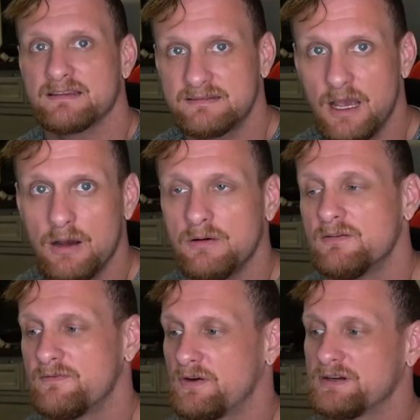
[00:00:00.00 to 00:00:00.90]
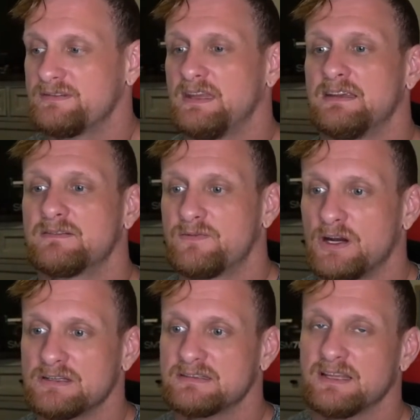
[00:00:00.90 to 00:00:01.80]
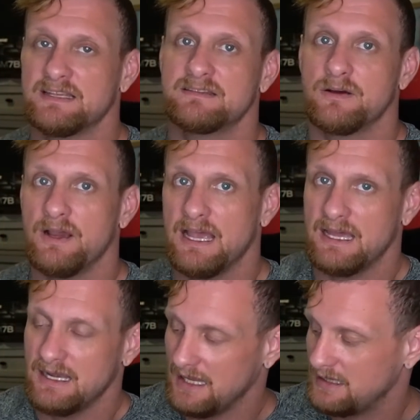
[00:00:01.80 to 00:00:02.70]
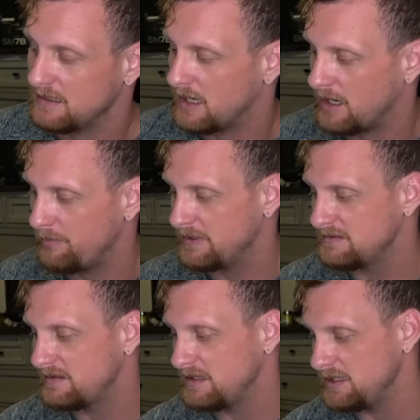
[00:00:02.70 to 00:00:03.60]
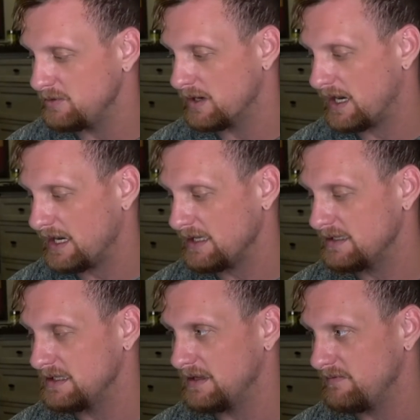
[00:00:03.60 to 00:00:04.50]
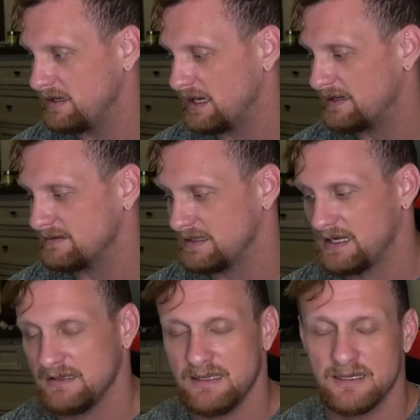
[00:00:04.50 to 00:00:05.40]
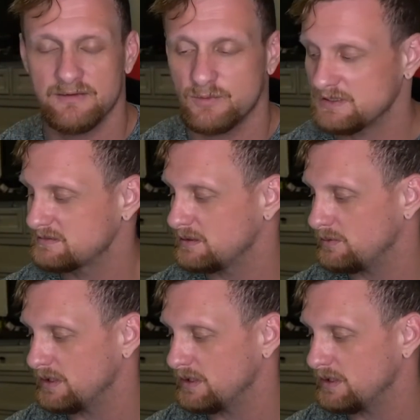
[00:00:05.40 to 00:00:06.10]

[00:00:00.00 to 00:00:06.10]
So, first things first, let's go ahead and hop into the UI and give you guys an idea of what's going